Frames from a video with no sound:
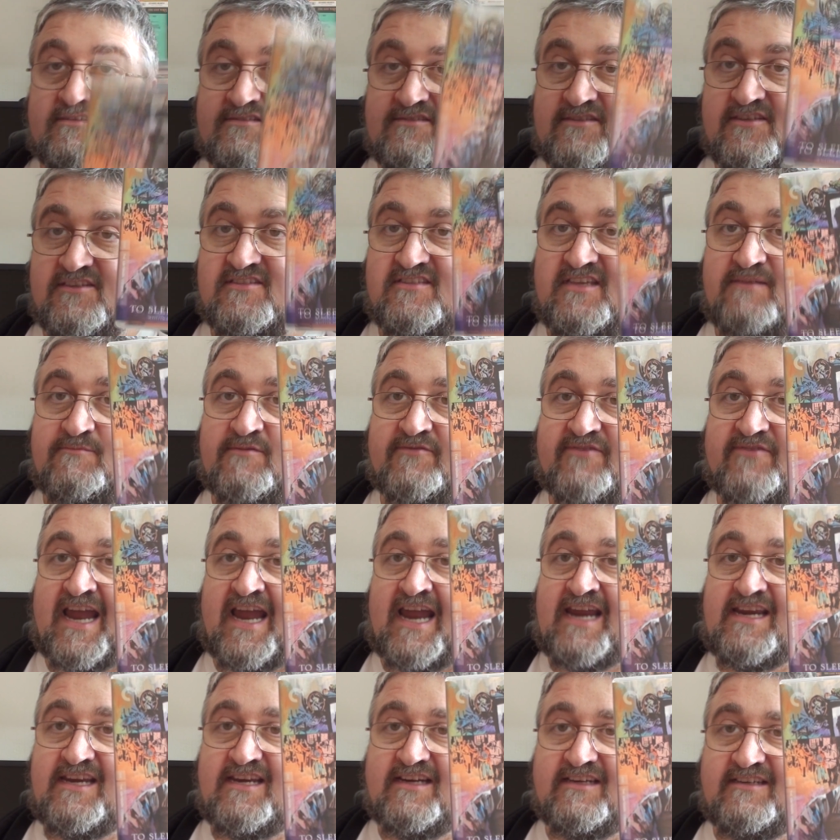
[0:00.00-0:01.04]
To Sleep
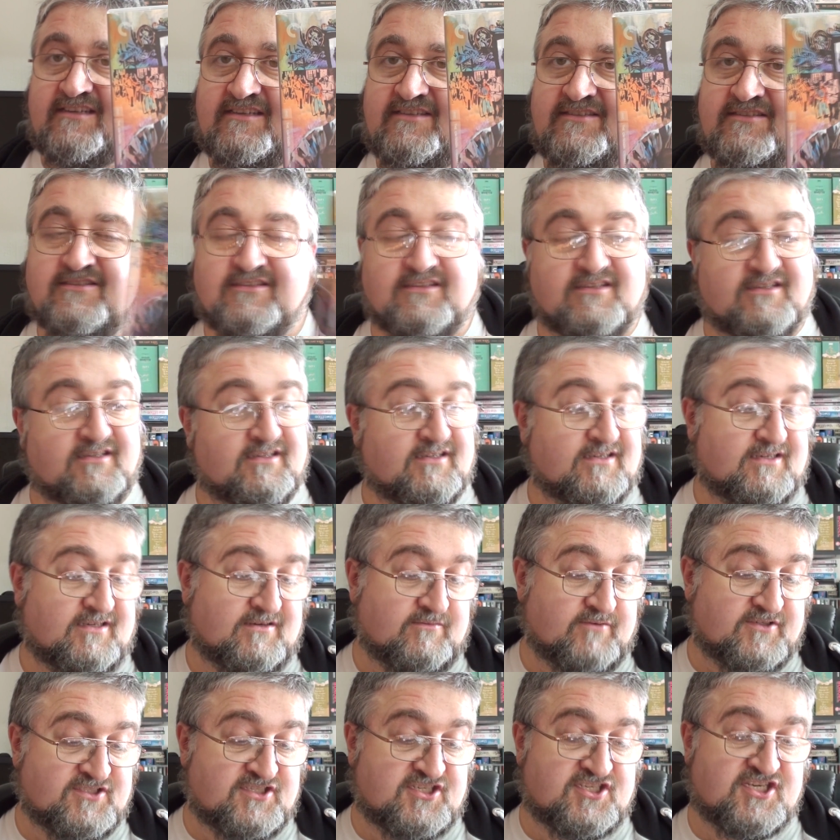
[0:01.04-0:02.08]
Anger,
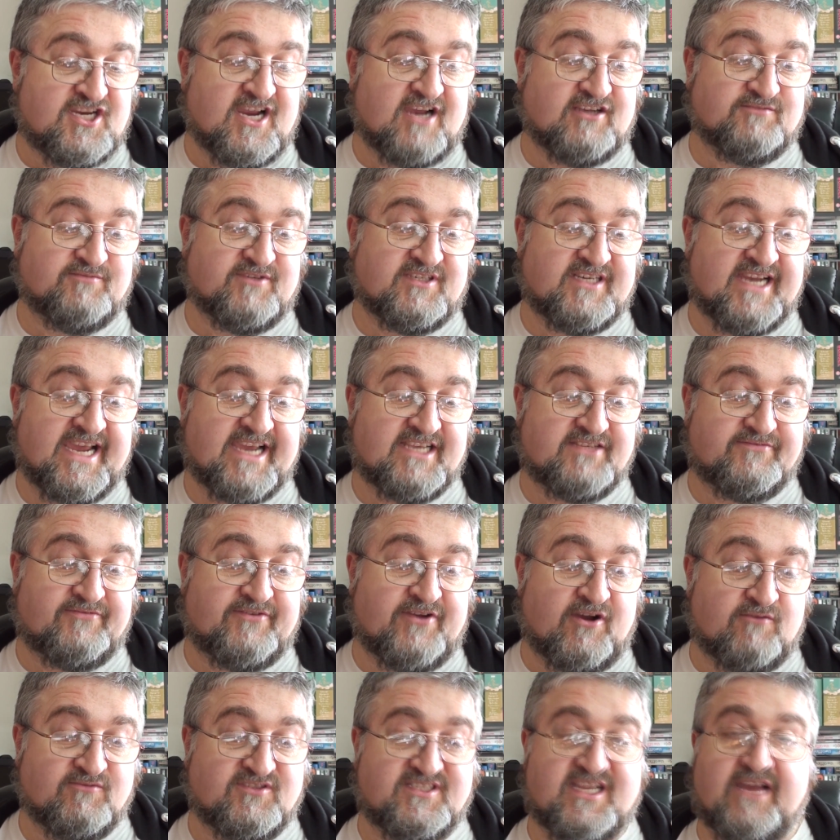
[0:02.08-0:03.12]
which is Charles Burnett's
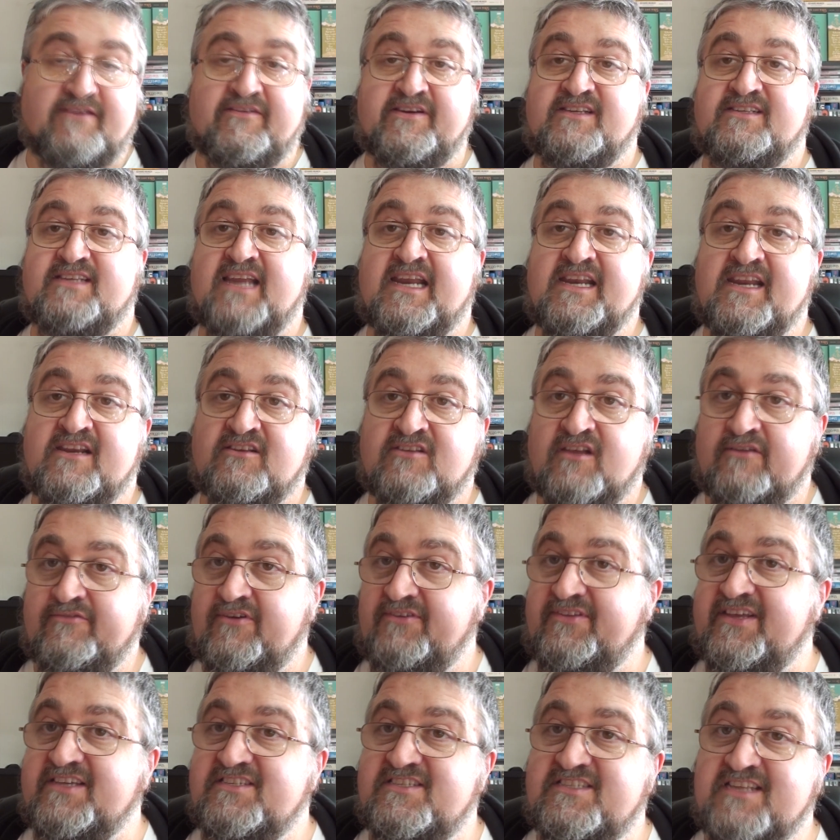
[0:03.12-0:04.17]
film starring Danny Glover.
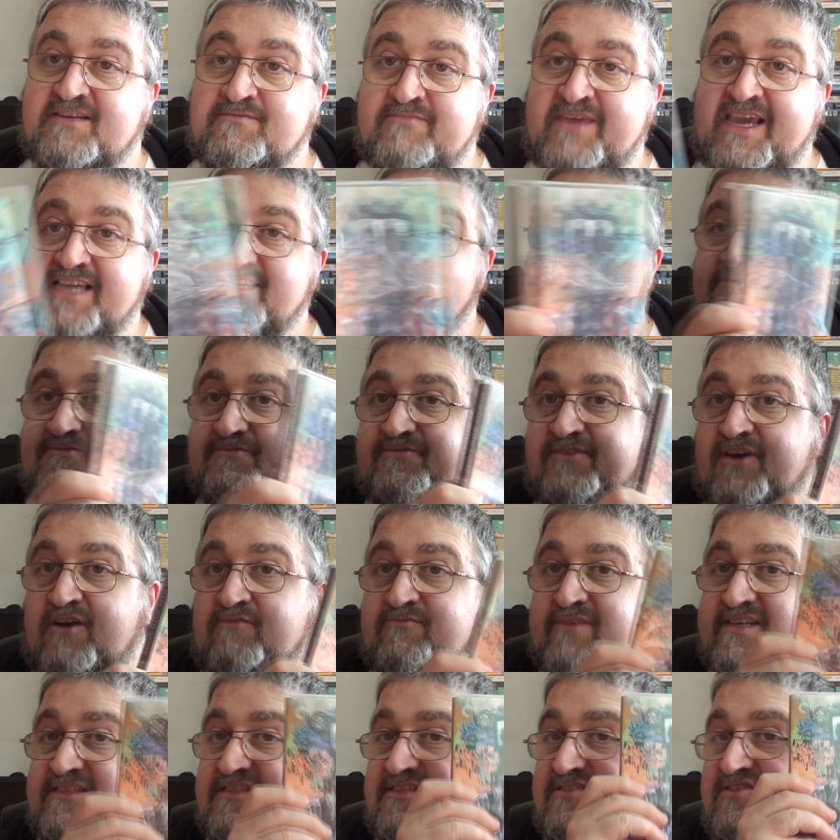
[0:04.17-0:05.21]
This is an amazing film,
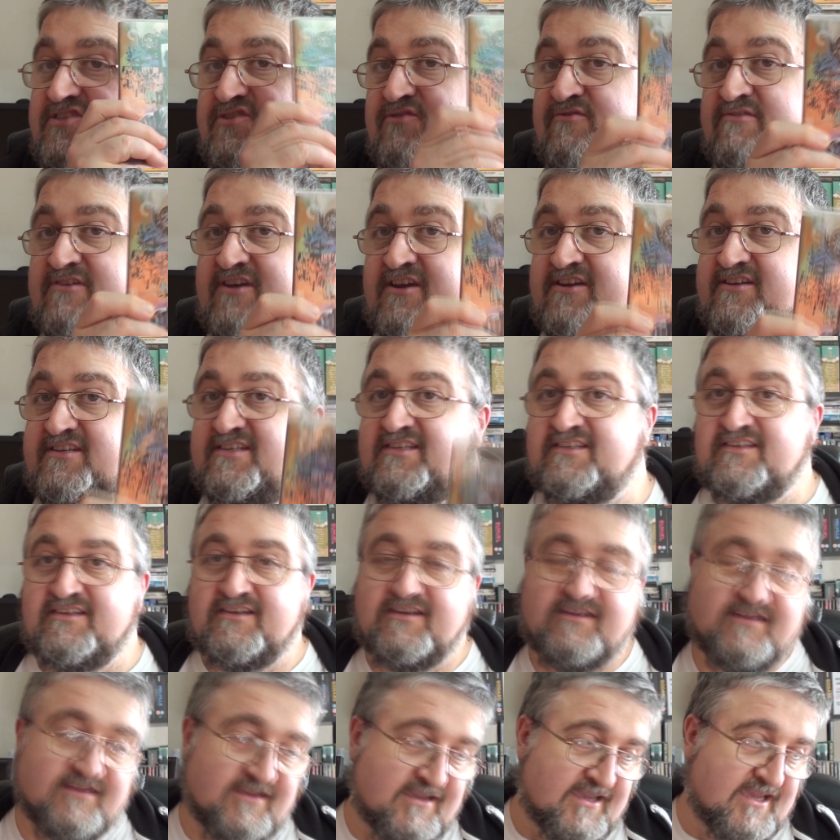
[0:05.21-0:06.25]
this is so good.
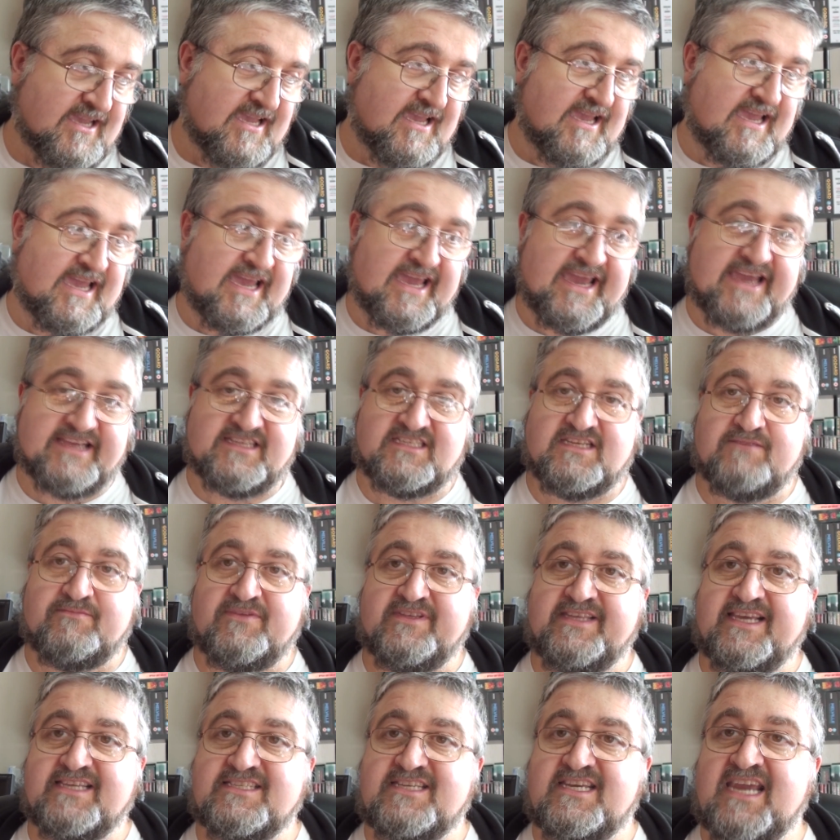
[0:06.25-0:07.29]
It's
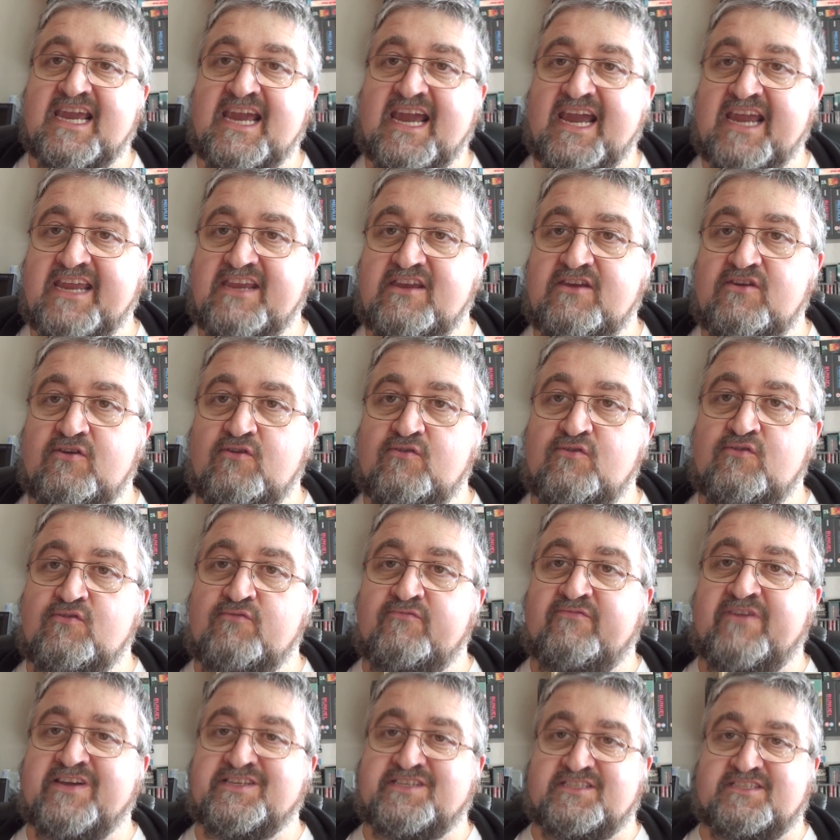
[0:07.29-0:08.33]
about this guy who
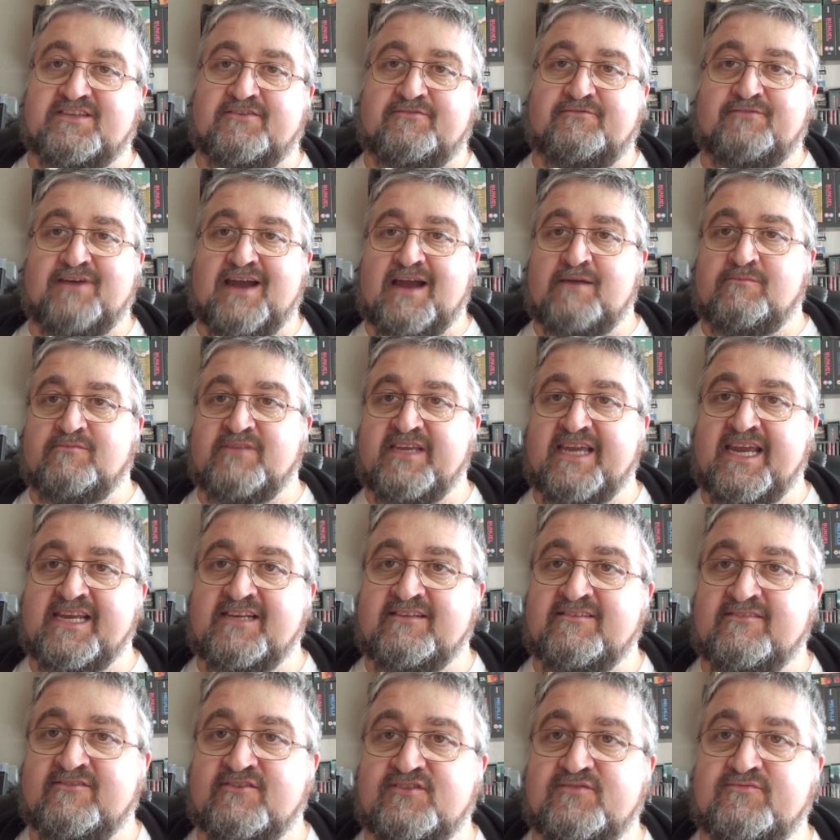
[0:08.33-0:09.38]
visits a family
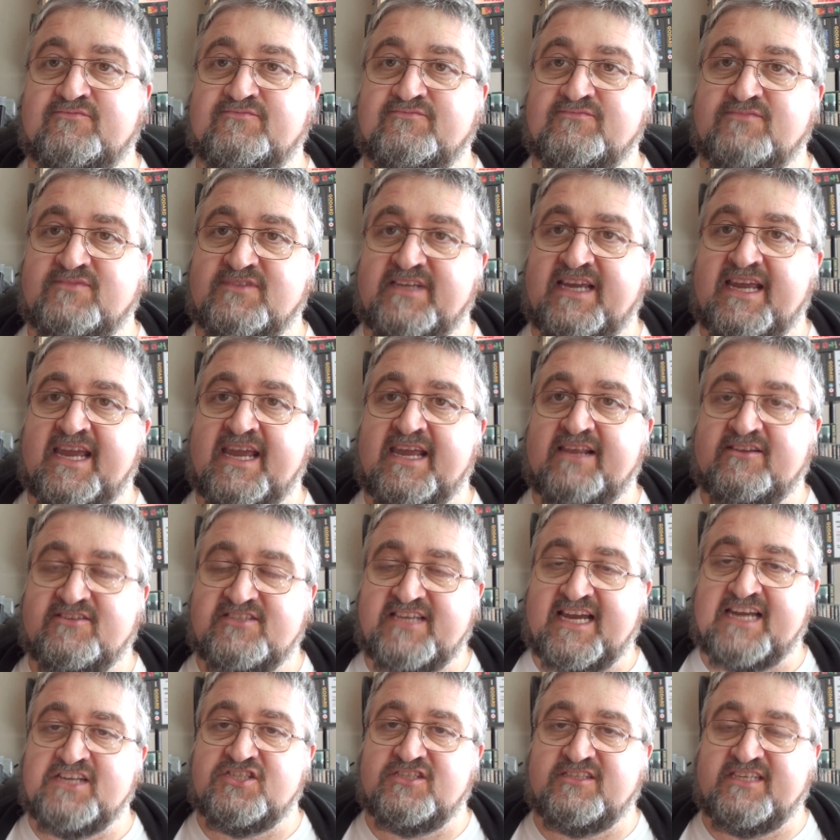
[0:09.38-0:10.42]
in Los
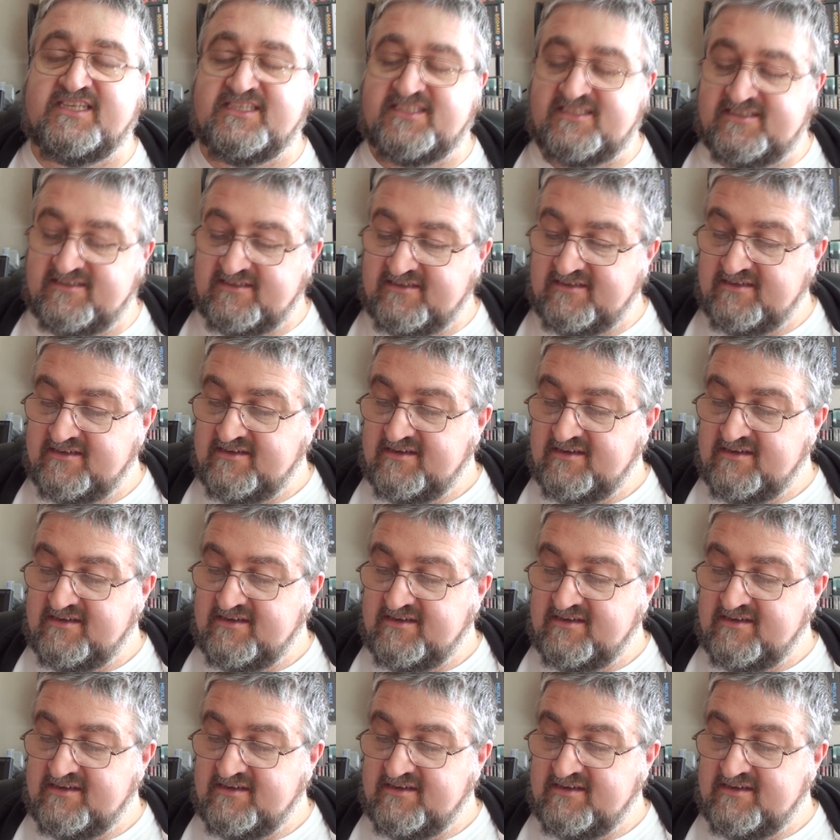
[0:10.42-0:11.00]
Angeles.